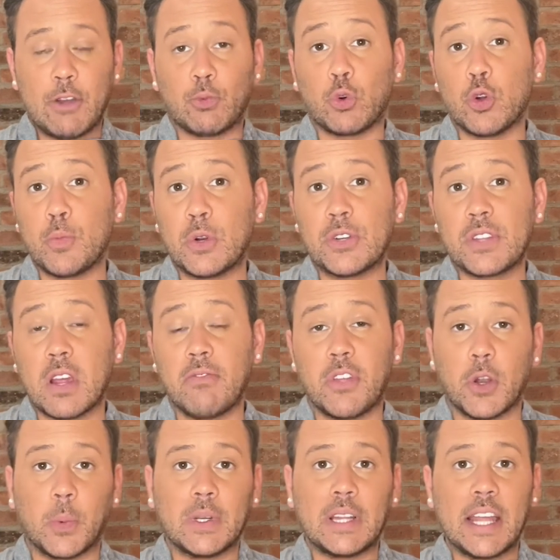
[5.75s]
and rumors
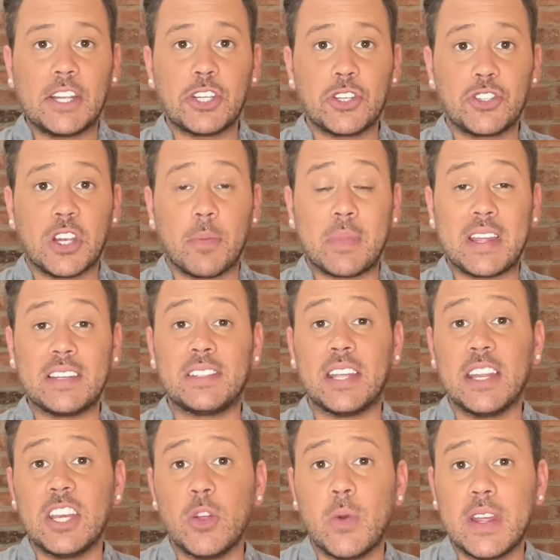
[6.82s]
of their relationship
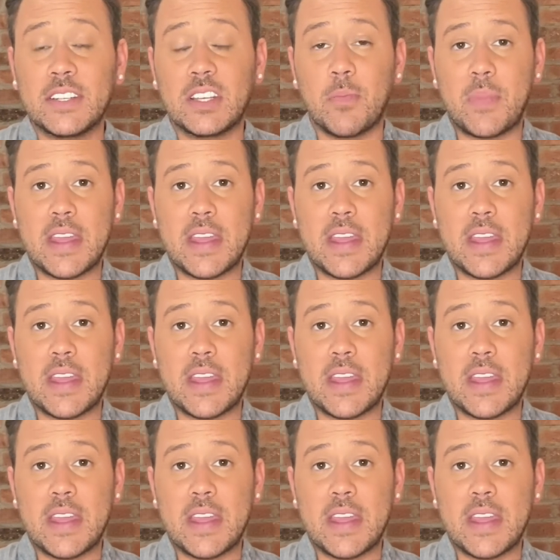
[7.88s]
continuing